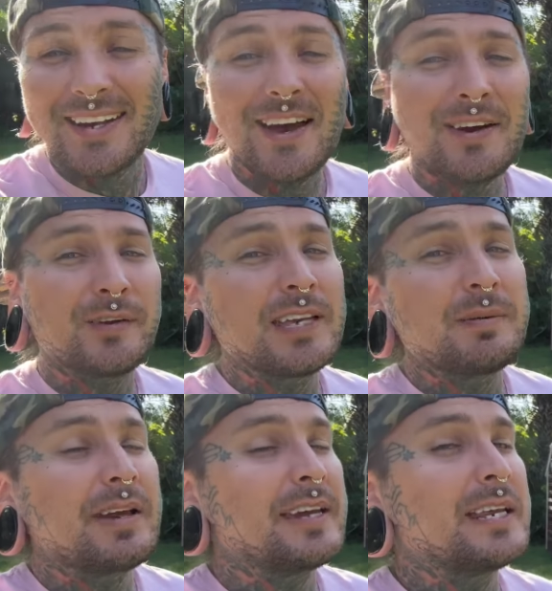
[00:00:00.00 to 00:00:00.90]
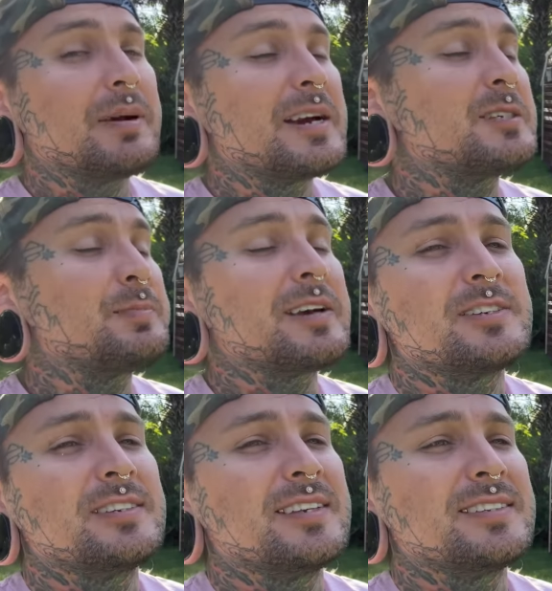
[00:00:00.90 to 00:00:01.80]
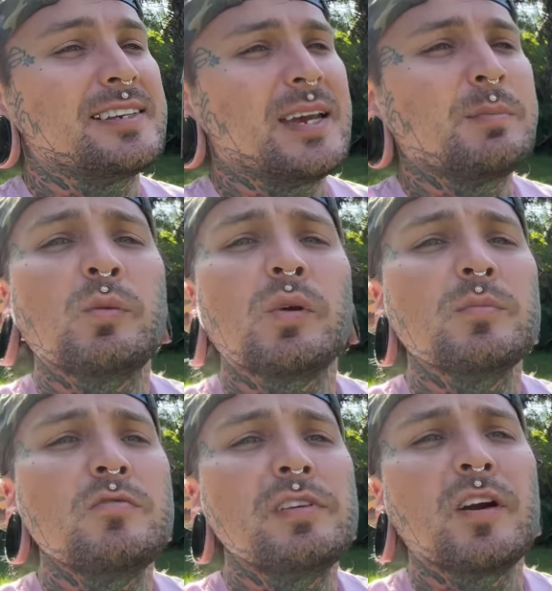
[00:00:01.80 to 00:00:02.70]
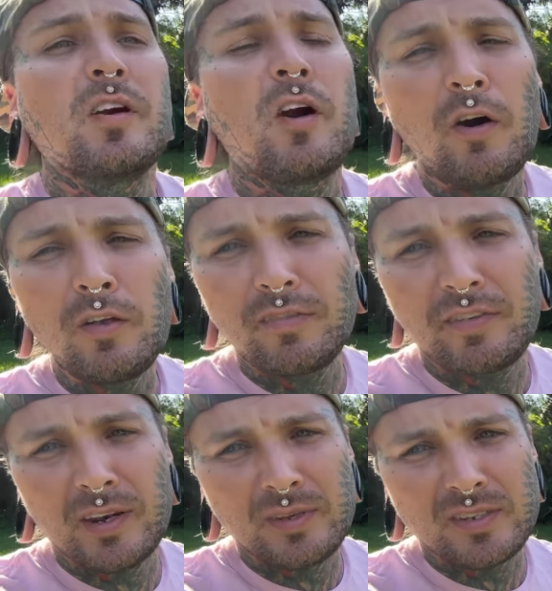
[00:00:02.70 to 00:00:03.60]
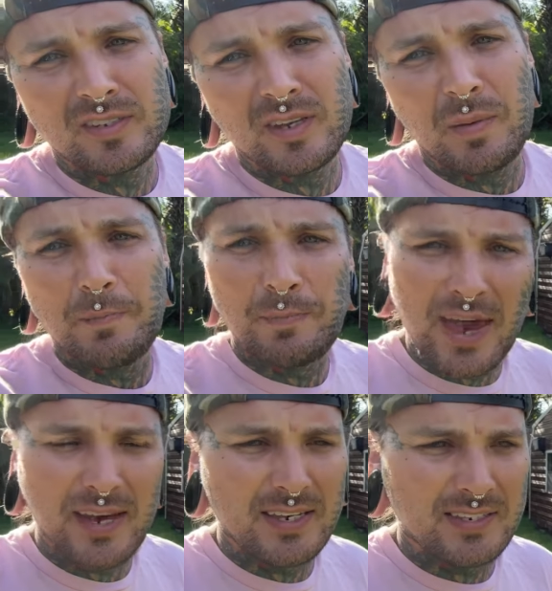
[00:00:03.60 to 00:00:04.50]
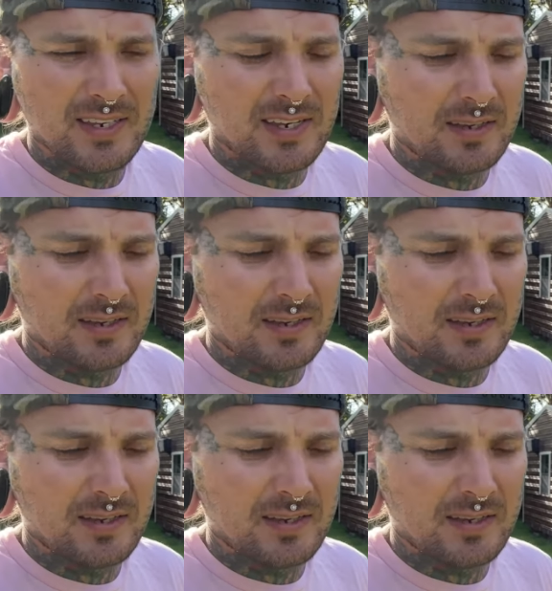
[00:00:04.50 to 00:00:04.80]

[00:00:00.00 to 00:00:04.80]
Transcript: not only am I getting my inspection done today, but we're moving all the venomous back into.